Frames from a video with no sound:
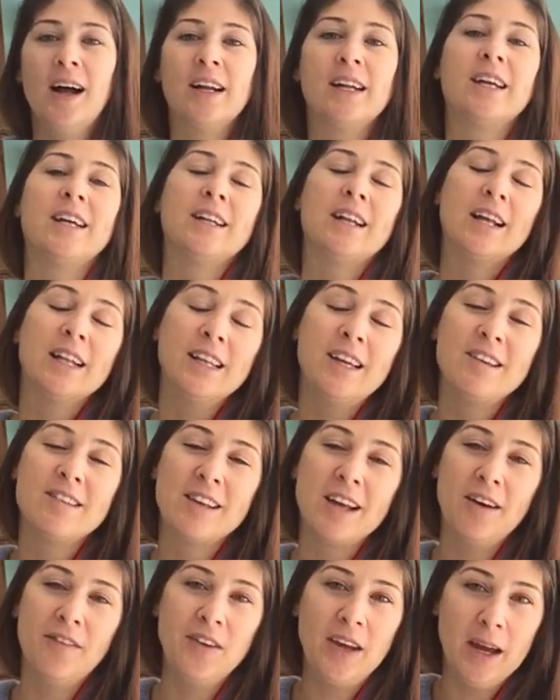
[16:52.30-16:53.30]
and I can at
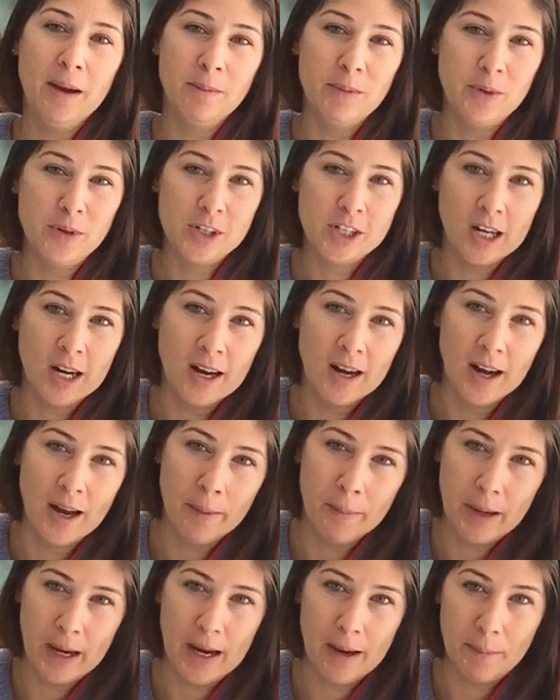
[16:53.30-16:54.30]
least have kombucha,
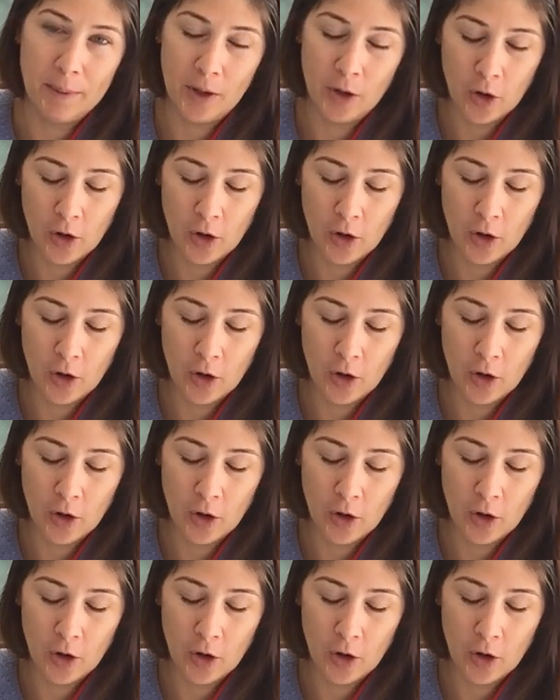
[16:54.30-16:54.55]
I'm a happy